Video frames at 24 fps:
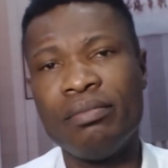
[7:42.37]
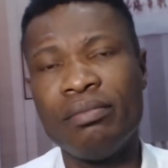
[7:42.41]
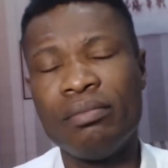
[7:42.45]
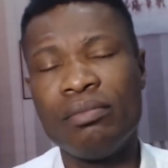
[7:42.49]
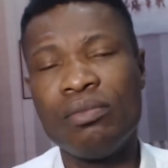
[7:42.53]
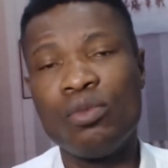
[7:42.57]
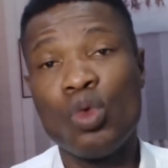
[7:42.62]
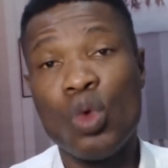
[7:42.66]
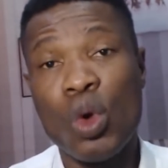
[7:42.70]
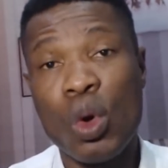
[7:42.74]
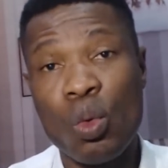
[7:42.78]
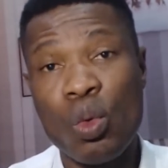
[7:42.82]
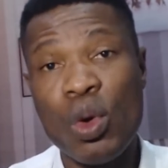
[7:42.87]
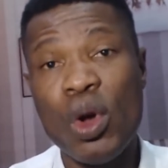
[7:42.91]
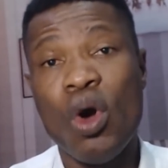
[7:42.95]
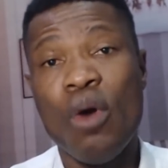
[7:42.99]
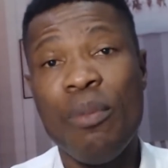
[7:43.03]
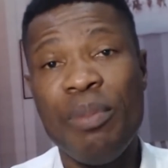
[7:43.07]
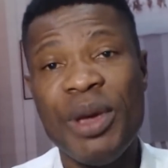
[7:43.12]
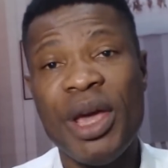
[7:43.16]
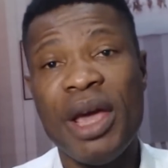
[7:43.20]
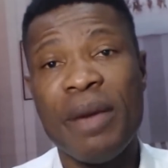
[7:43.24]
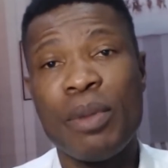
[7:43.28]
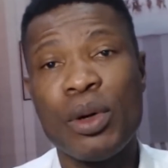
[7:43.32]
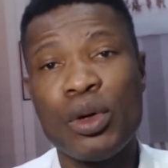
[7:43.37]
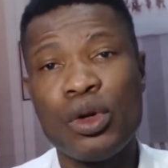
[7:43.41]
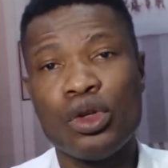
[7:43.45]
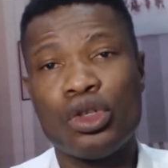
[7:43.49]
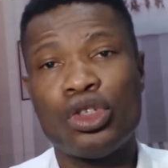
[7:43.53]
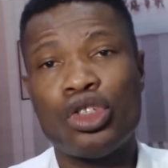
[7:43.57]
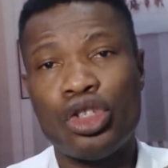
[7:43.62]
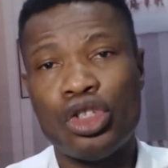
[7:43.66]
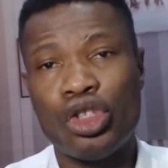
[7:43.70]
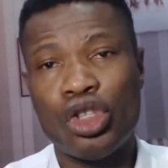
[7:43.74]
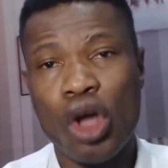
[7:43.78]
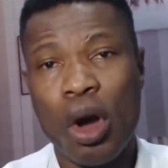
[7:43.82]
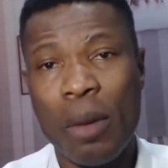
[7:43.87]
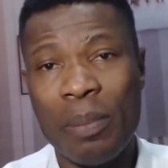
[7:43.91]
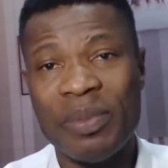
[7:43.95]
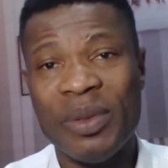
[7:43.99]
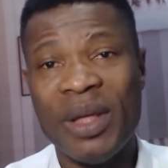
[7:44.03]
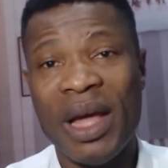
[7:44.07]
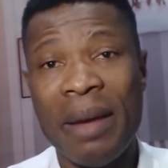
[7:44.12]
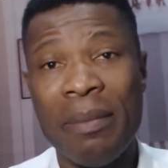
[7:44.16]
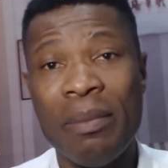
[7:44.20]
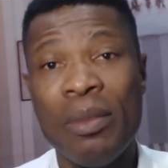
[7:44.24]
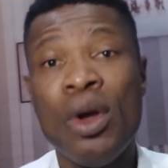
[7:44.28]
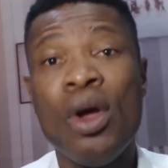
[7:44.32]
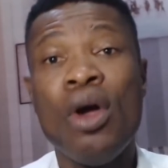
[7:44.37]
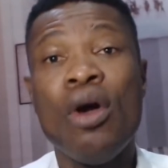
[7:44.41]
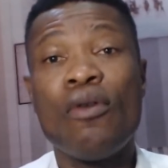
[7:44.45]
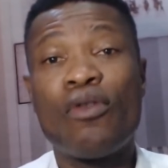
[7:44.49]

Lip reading: We will be able to stop them